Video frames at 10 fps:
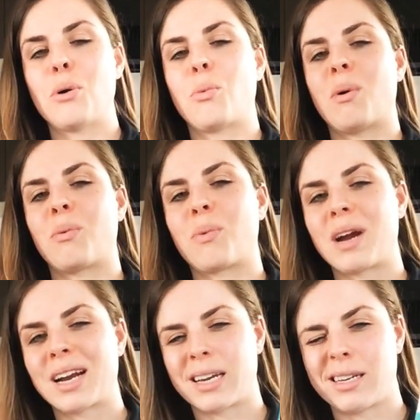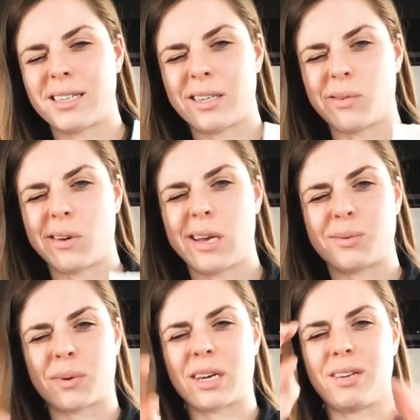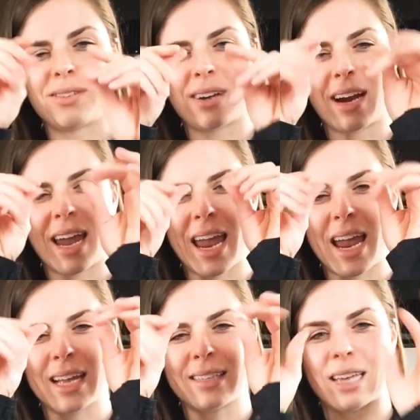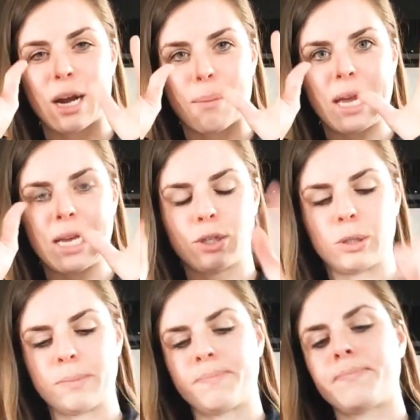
What we're going to do is we're going to use our hands and our pinch.